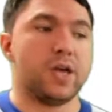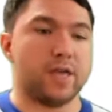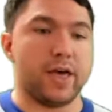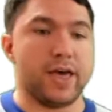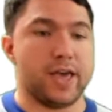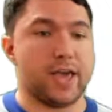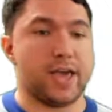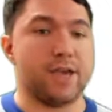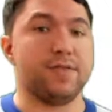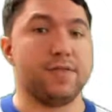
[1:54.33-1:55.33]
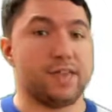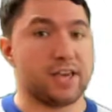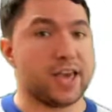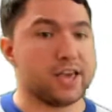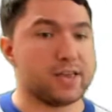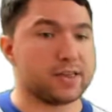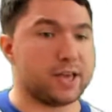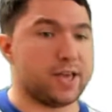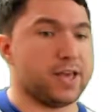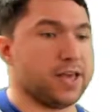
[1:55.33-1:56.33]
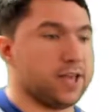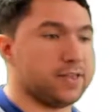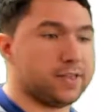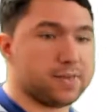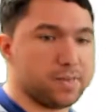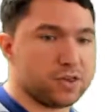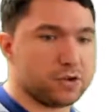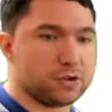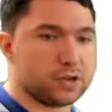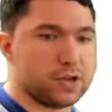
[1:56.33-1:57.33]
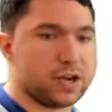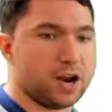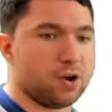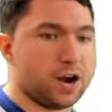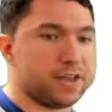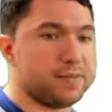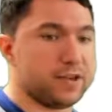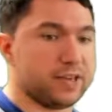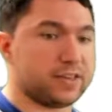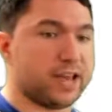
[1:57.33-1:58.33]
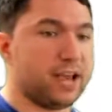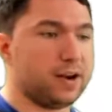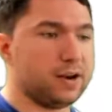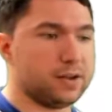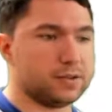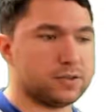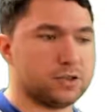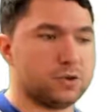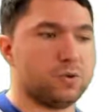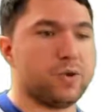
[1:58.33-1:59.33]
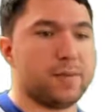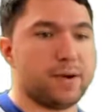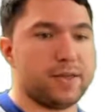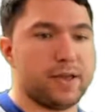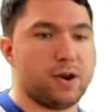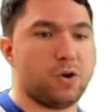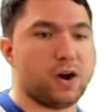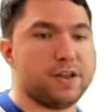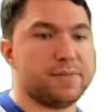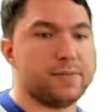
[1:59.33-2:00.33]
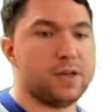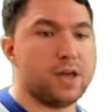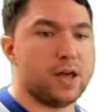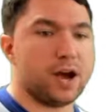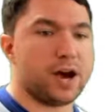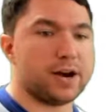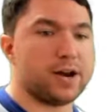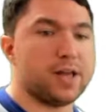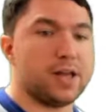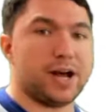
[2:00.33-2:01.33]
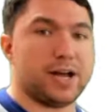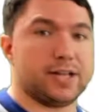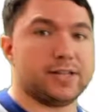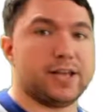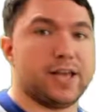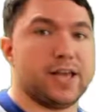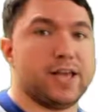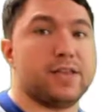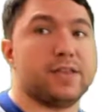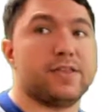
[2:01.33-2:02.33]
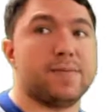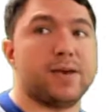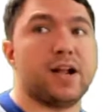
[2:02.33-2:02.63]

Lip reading: In this case, it is measured in a logarithmic scale, so we apply the logarithm, and the typical